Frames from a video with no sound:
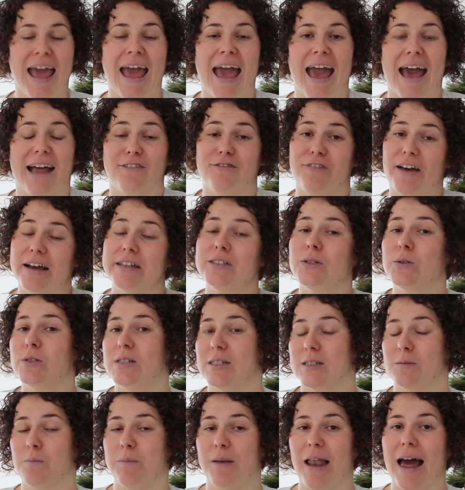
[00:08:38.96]
And thanks to
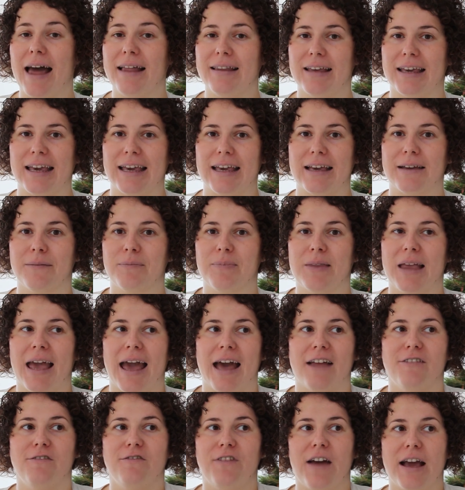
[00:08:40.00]
this planning
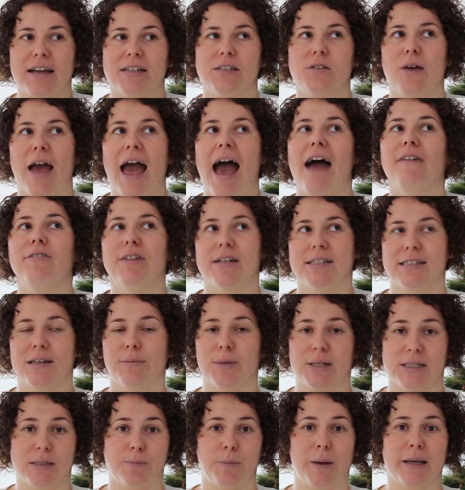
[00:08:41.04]
and thanks to having some
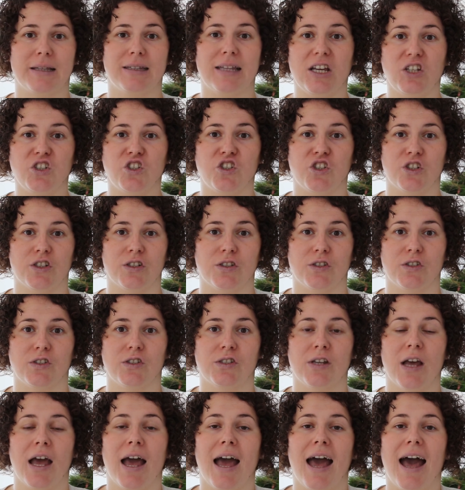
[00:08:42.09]

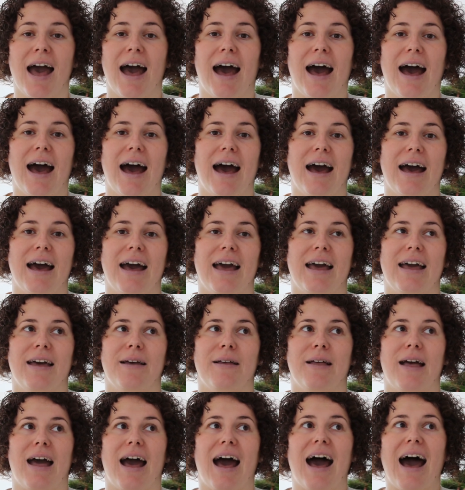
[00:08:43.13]
expectations, I
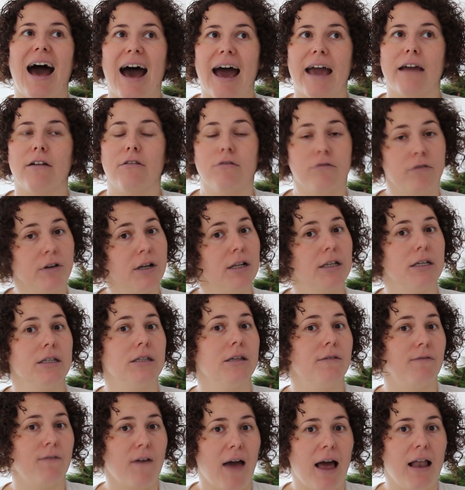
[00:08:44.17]
really
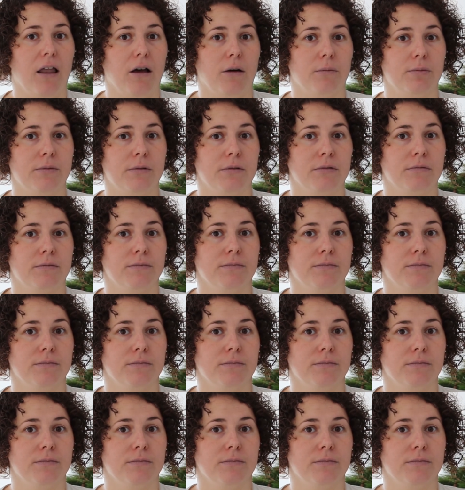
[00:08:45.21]
developed.